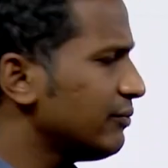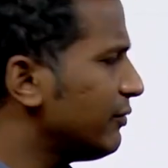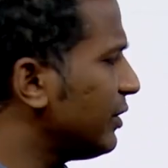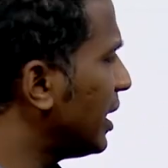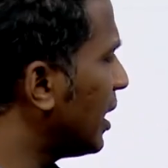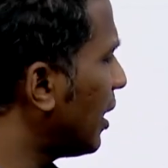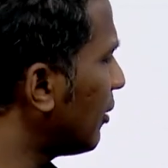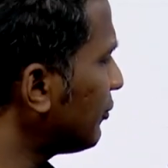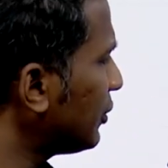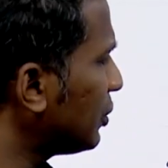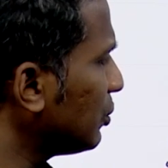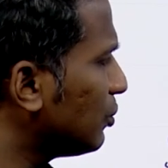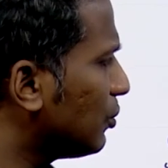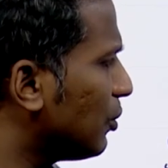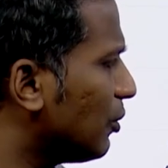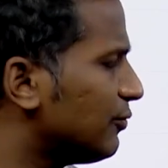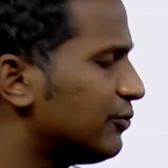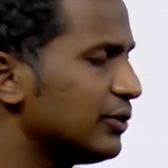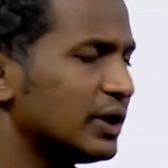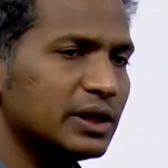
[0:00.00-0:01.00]
we have to
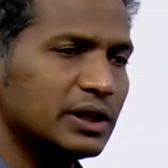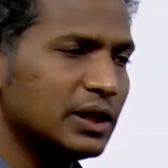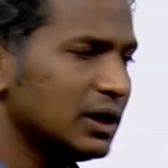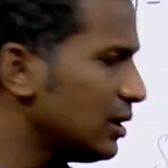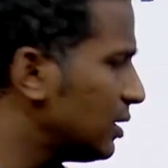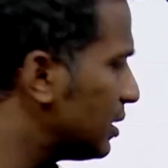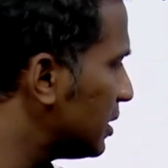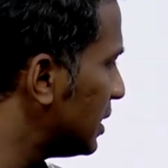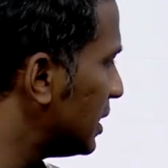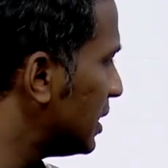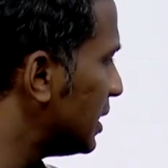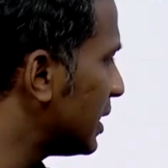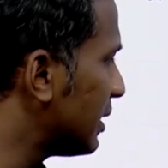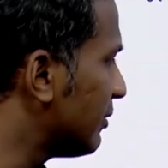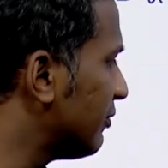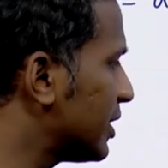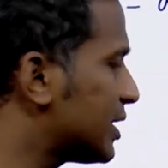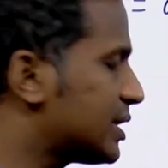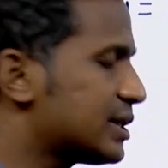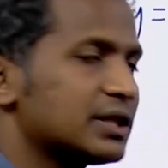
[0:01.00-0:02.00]
go for the reverse